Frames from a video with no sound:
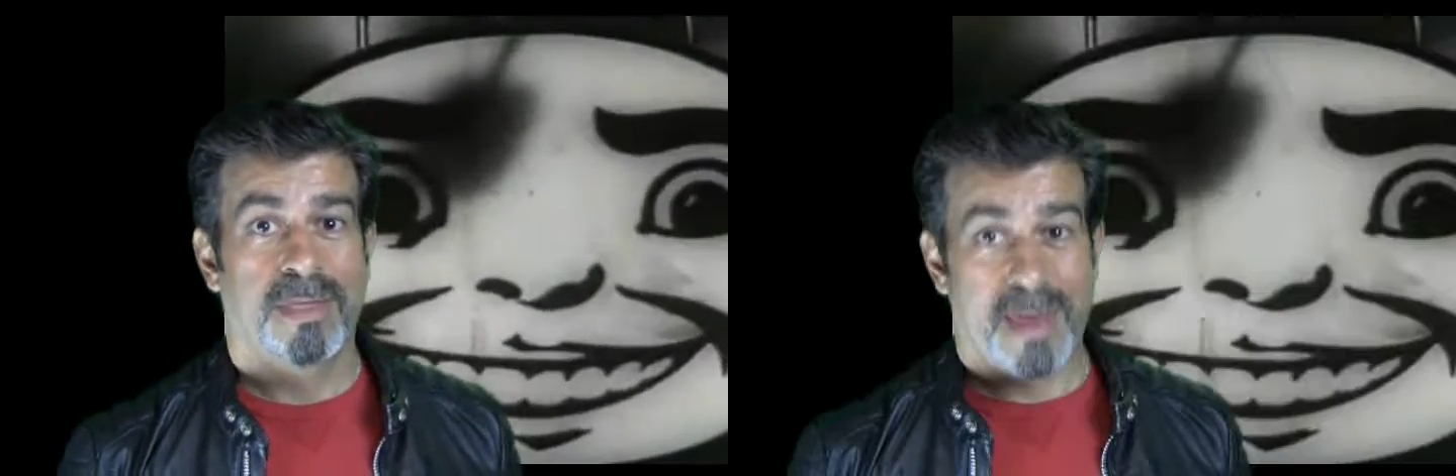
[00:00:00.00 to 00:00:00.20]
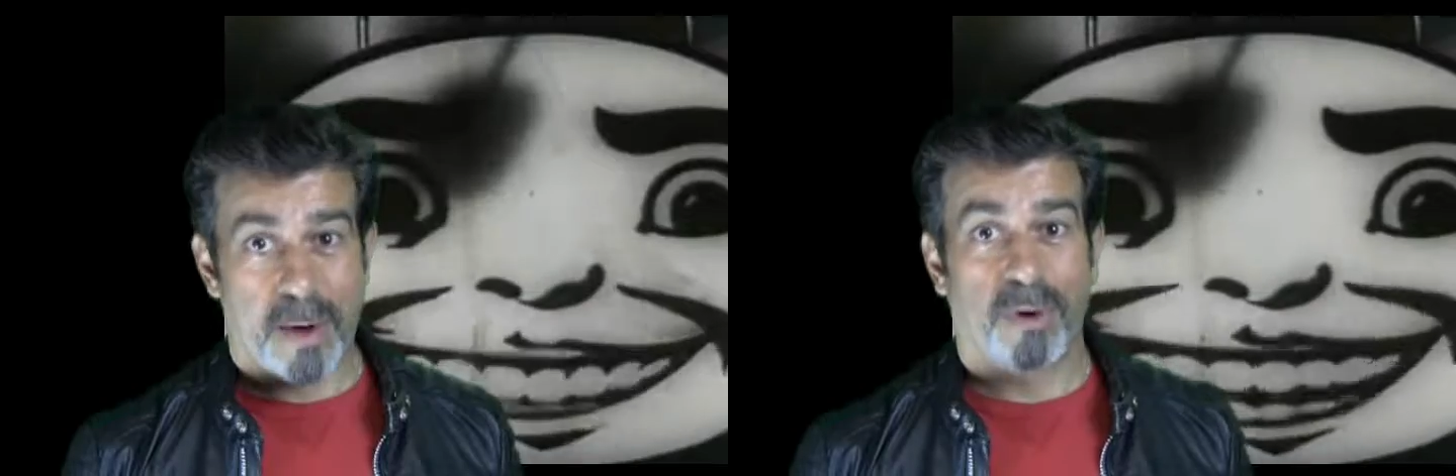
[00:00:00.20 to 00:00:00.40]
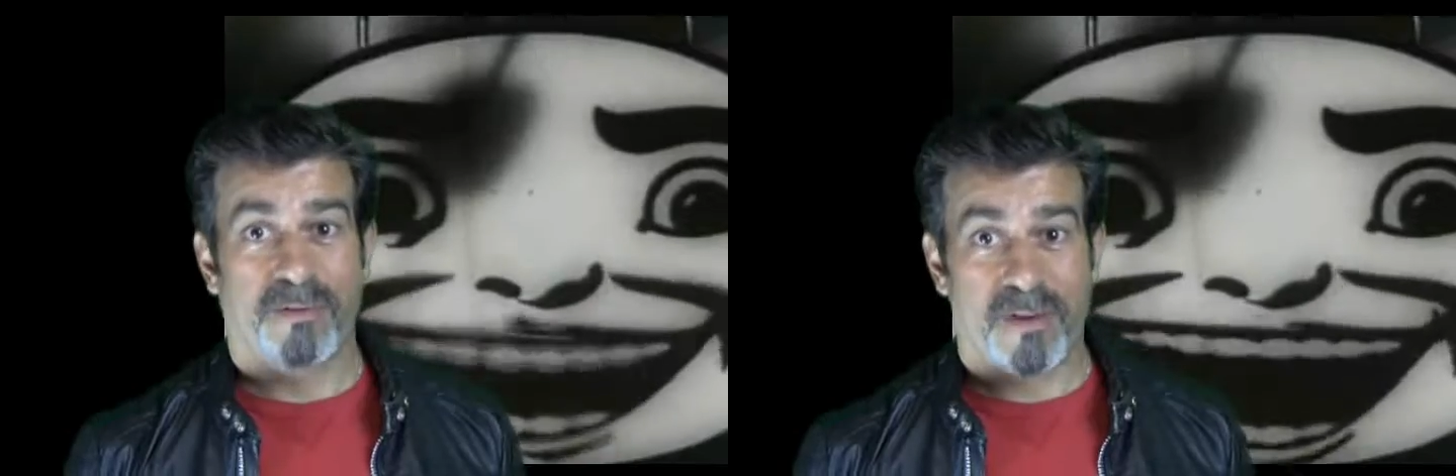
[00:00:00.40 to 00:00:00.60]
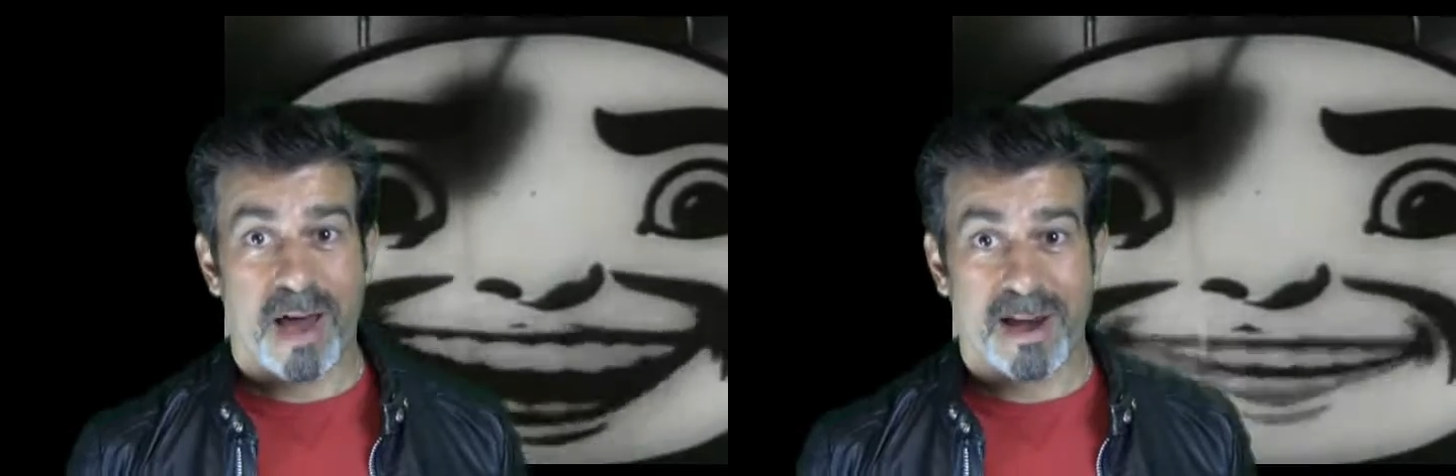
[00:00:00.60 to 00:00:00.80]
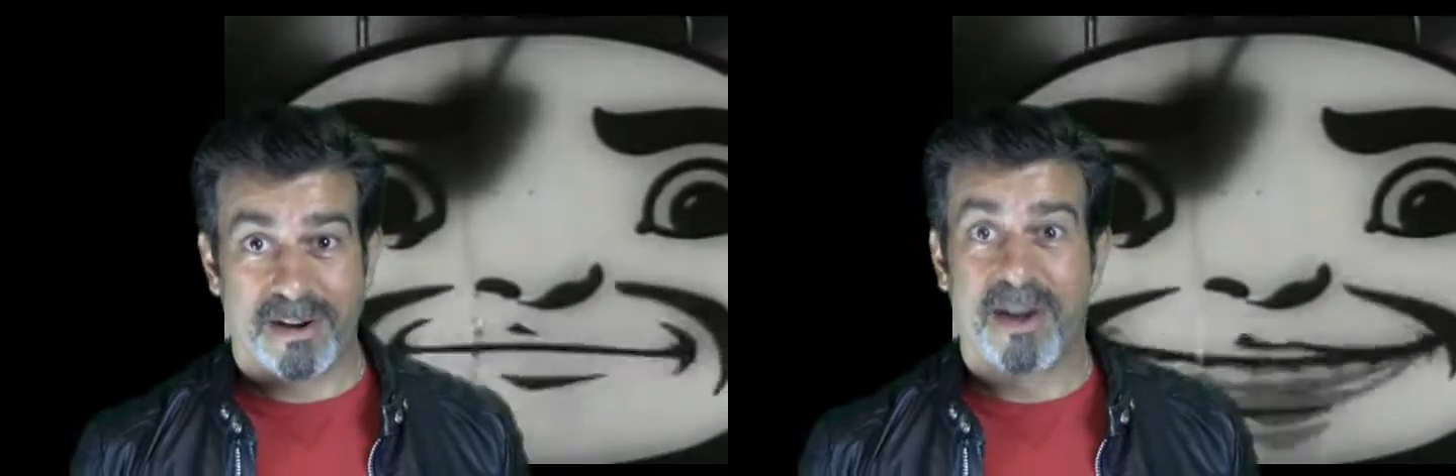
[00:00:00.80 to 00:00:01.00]
They were
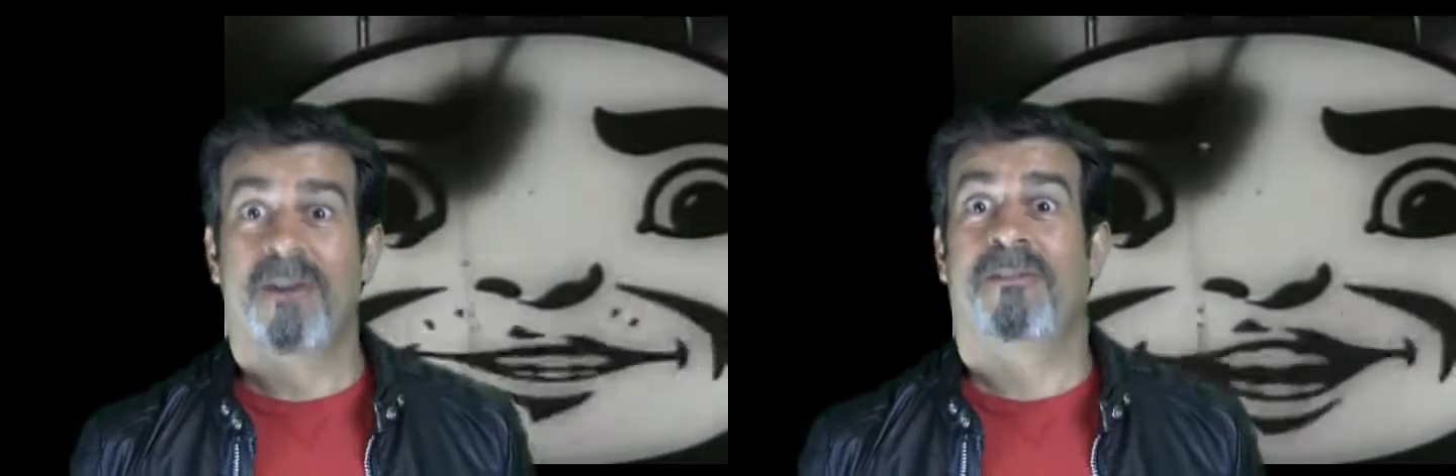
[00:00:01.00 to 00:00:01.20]
fined